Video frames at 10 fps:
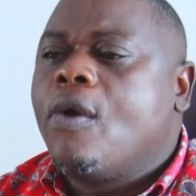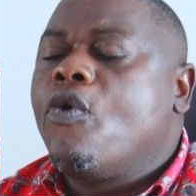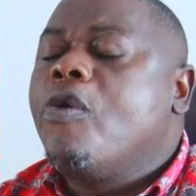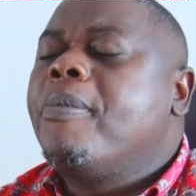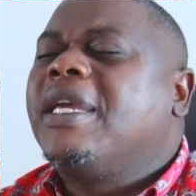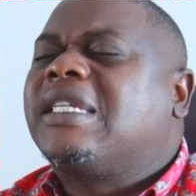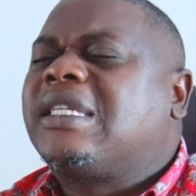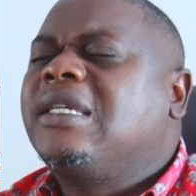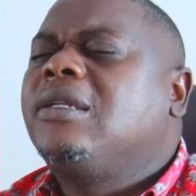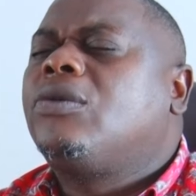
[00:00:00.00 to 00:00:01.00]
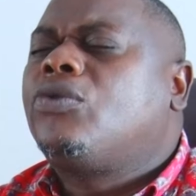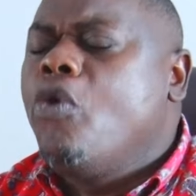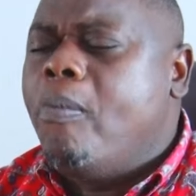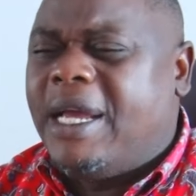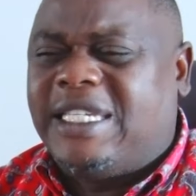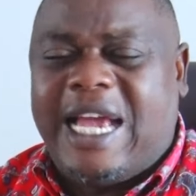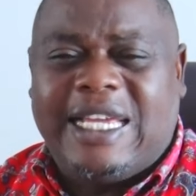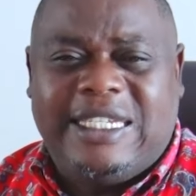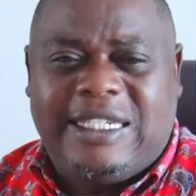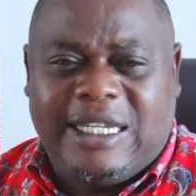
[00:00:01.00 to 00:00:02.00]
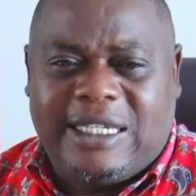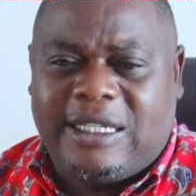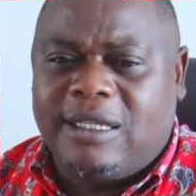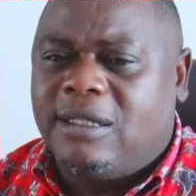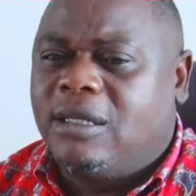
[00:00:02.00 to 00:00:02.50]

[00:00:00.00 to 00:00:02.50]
we may see too much agitation,